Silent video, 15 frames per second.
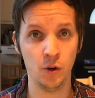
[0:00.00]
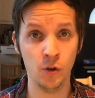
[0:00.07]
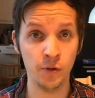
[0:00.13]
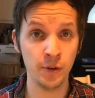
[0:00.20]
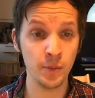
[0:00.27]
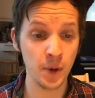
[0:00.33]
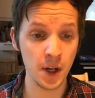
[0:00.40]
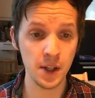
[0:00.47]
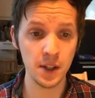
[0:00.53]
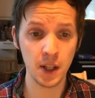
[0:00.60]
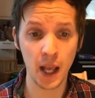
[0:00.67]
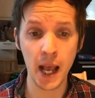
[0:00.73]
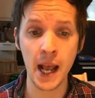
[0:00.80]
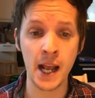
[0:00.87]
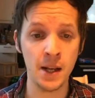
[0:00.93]

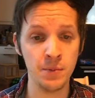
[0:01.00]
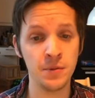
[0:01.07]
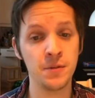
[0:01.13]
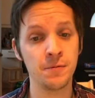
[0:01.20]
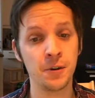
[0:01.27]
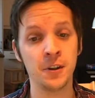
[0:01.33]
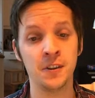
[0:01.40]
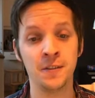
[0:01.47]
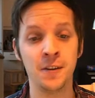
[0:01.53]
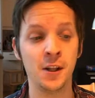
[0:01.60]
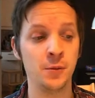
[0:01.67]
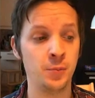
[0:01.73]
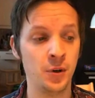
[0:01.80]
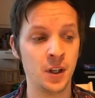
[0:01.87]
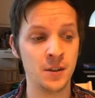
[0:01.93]
Overmind aims for a
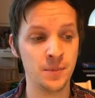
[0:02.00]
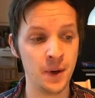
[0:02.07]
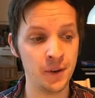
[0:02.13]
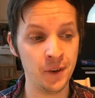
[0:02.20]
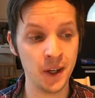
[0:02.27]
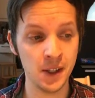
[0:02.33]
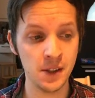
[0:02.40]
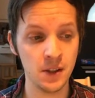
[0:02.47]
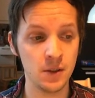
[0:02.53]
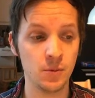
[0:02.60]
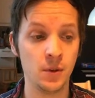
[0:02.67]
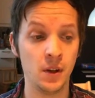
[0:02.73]
developer experience